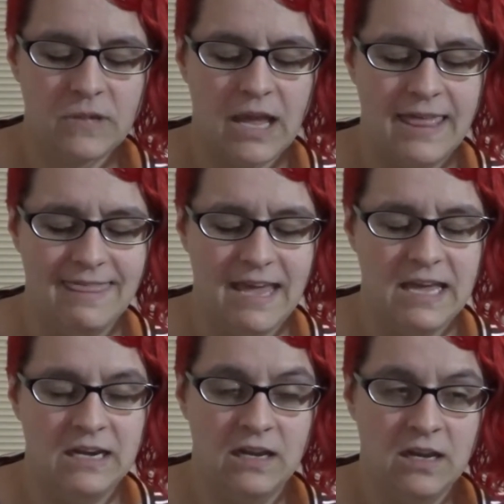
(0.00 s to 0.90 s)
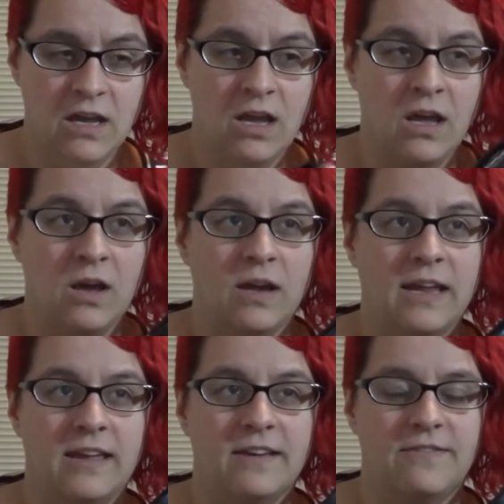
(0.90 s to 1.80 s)
And then
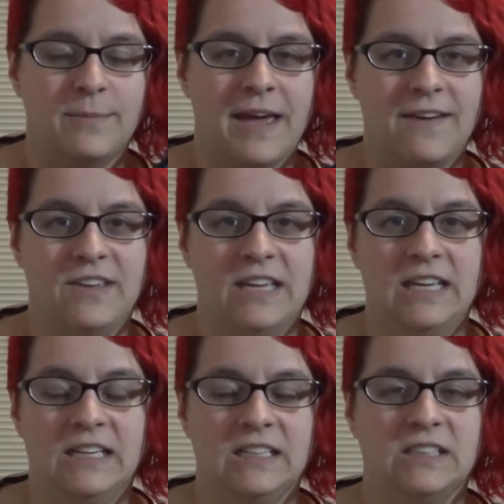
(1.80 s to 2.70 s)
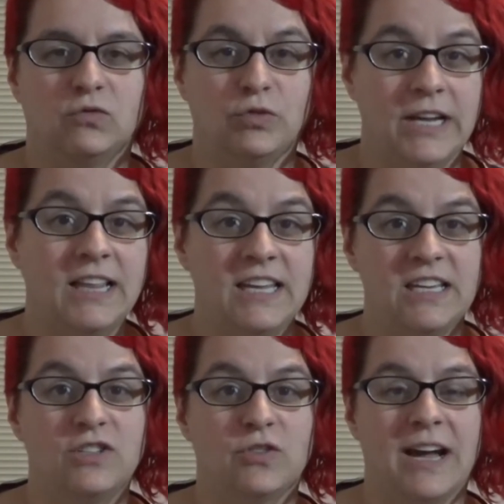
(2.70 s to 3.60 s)
if I'm having
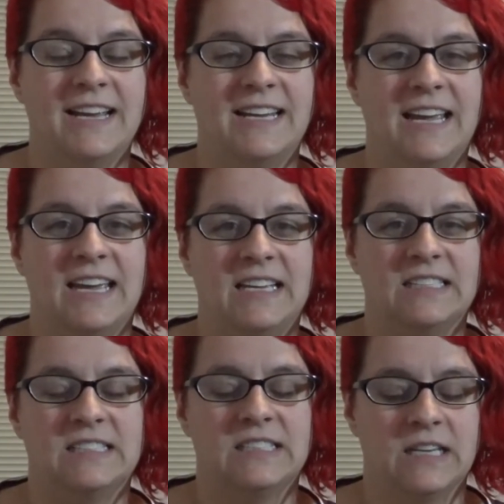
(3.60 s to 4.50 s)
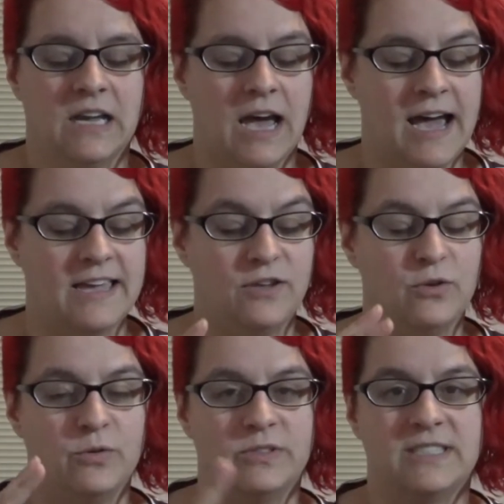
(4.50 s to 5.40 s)
really dry days, I
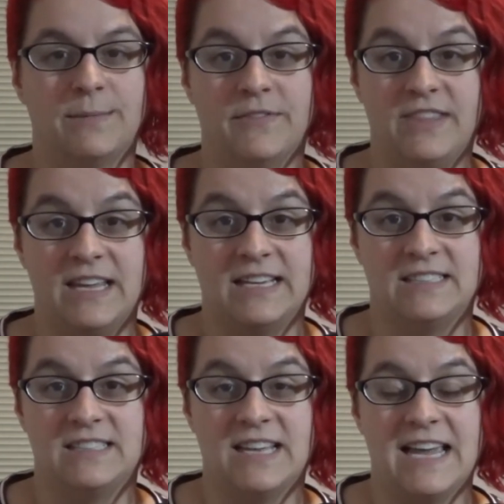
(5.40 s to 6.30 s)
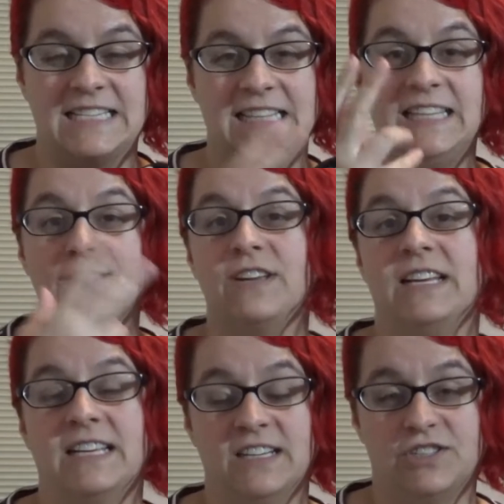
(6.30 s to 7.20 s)
use some of this as a leave-in
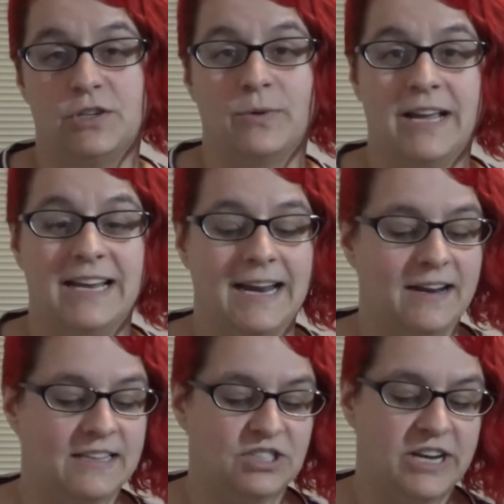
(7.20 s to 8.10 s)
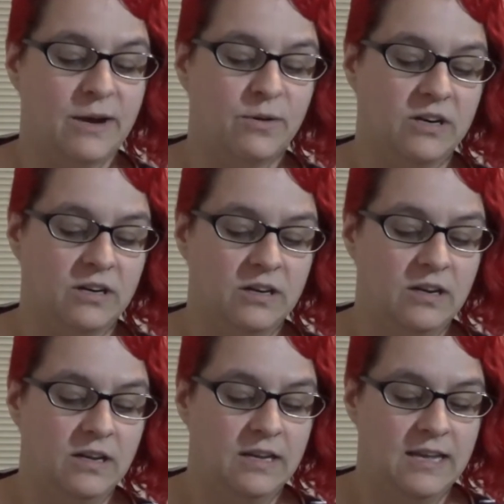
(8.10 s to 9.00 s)
conditioner when I get out of the shower.
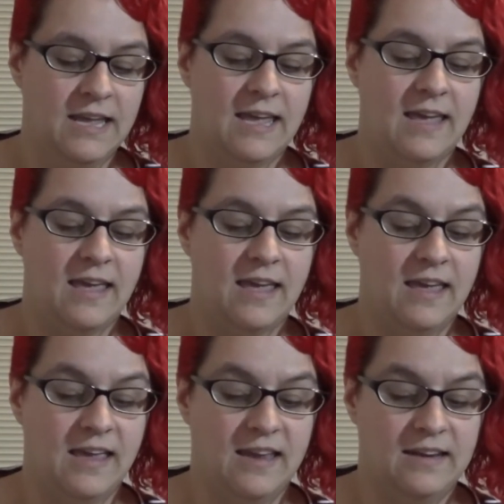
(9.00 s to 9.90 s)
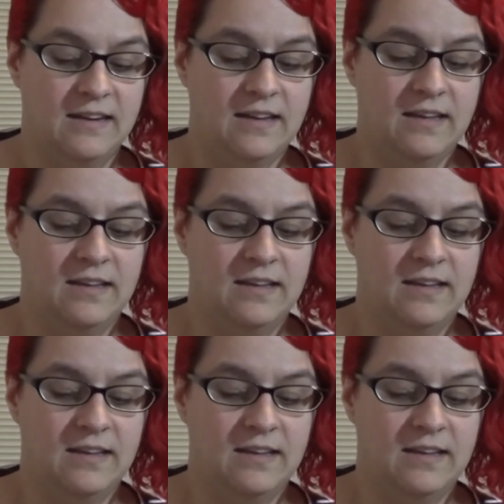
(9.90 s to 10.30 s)
And